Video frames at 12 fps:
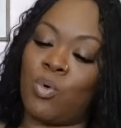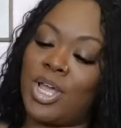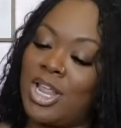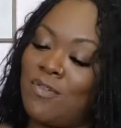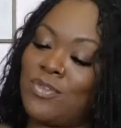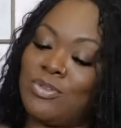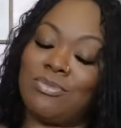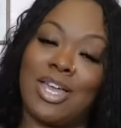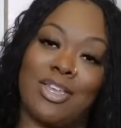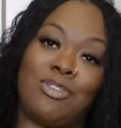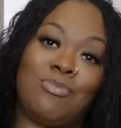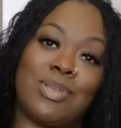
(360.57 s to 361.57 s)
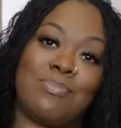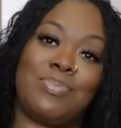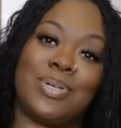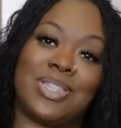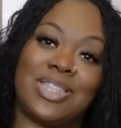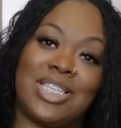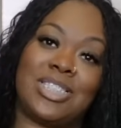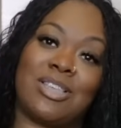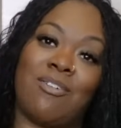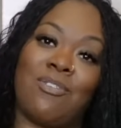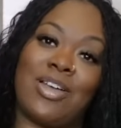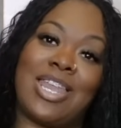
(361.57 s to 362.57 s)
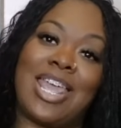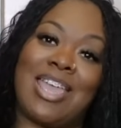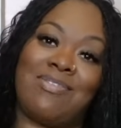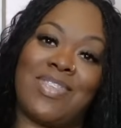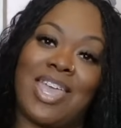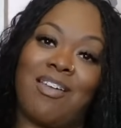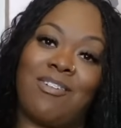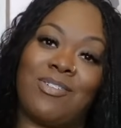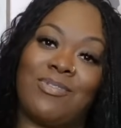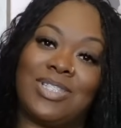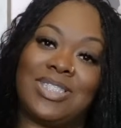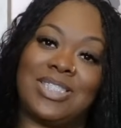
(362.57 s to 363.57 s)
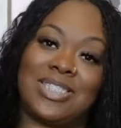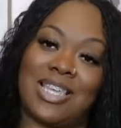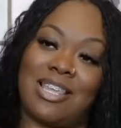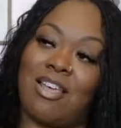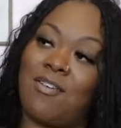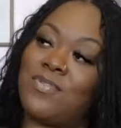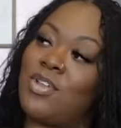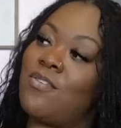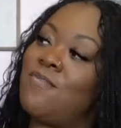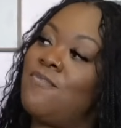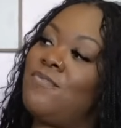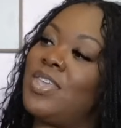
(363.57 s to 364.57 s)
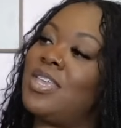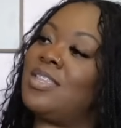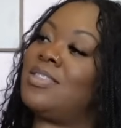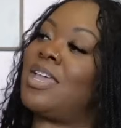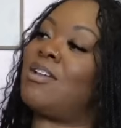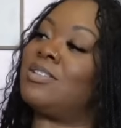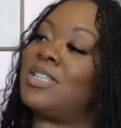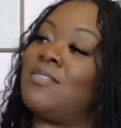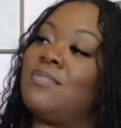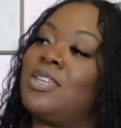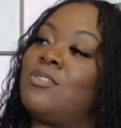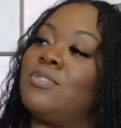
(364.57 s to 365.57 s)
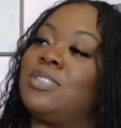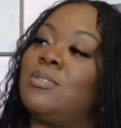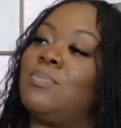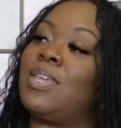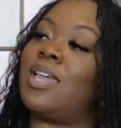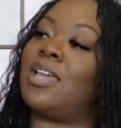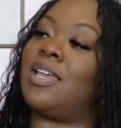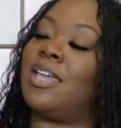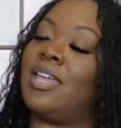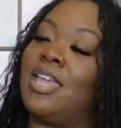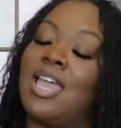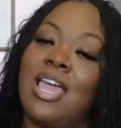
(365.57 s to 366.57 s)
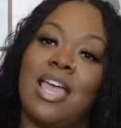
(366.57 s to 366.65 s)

whatever you like. You can put these on and they are going to set off your fit. They are definitely going to be a